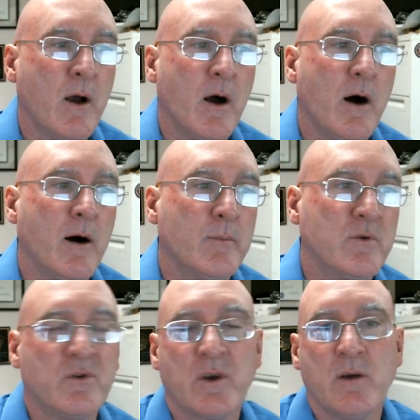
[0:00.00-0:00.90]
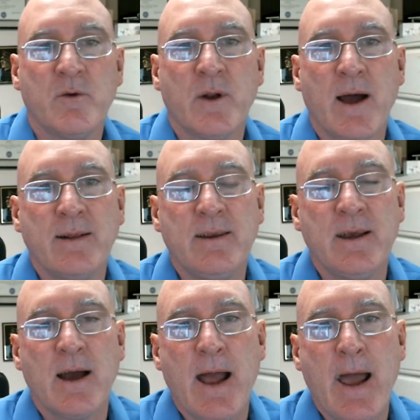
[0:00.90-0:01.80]
um, just to give you an
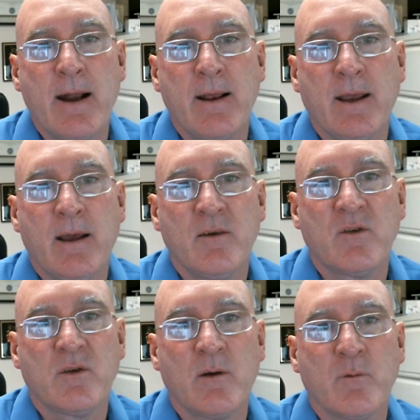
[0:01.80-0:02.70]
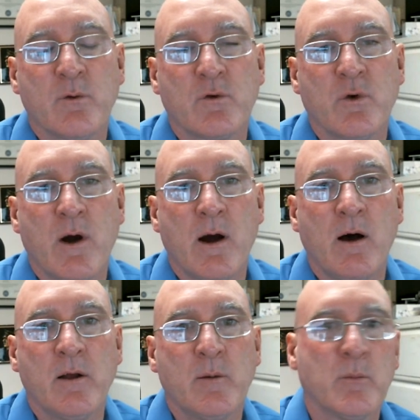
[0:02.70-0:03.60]
idea i had a case set for
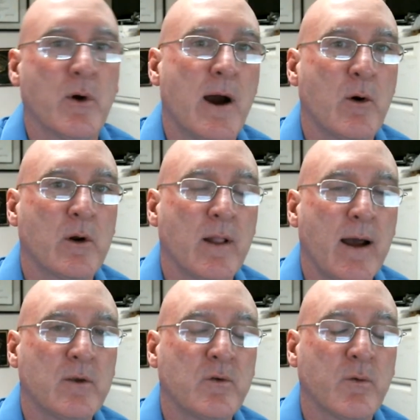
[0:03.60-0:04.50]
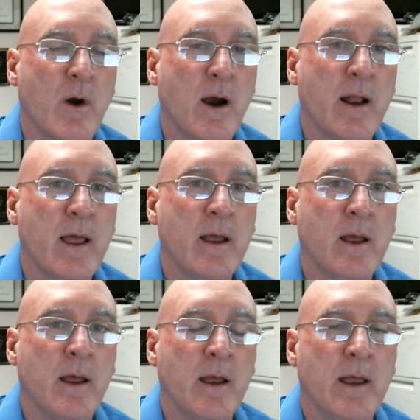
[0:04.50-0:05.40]
trial in broward last friday
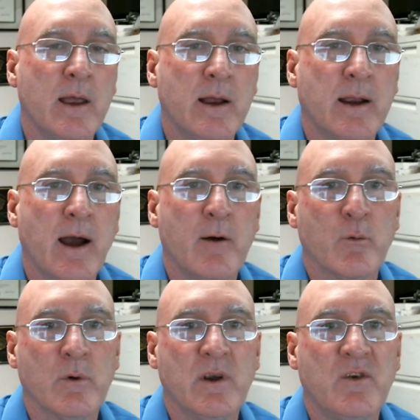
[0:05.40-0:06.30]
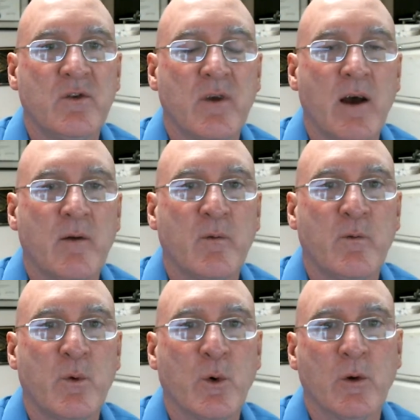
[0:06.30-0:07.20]
it got reset
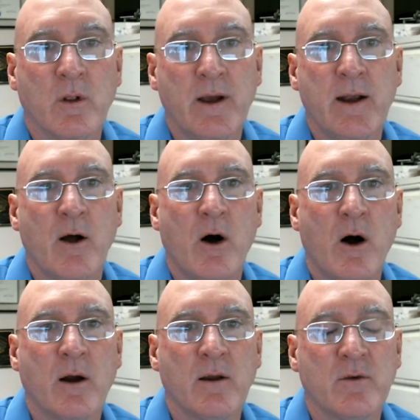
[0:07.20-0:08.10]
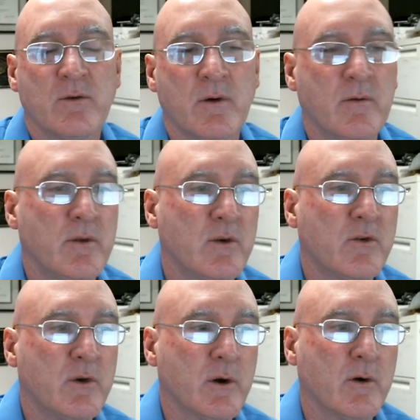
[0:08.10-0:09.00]
for late august of this
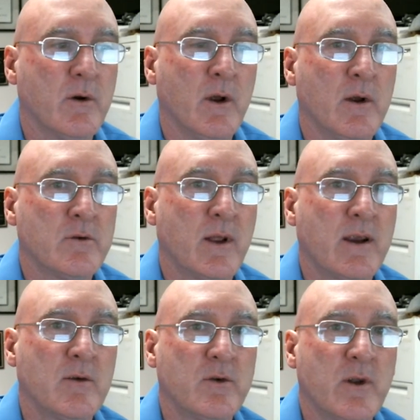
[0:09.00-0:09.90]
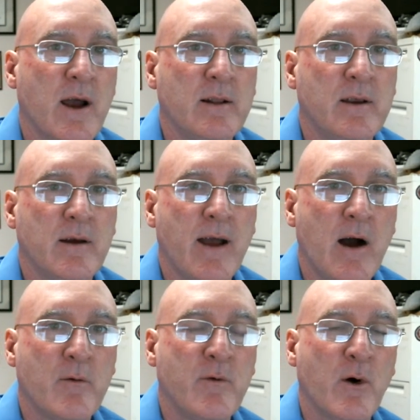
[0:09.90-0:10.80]
year so that gives you an idea of
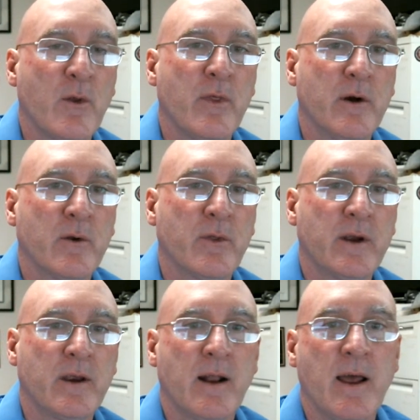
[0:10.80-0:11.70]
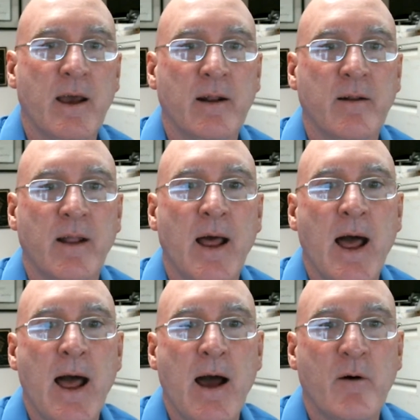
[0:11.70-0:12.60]
how far they're thinking ahead
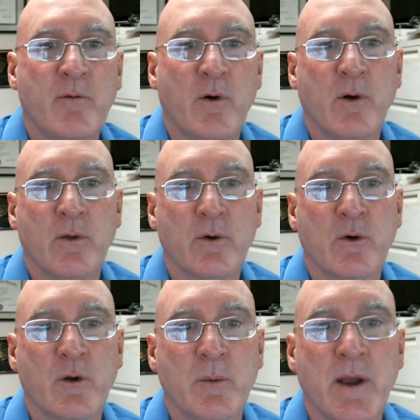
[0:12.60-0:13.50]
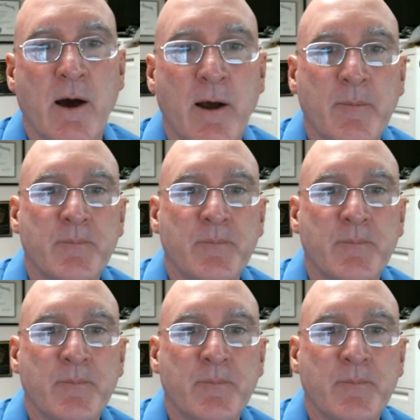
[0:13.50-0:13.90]
how far they're going to be behind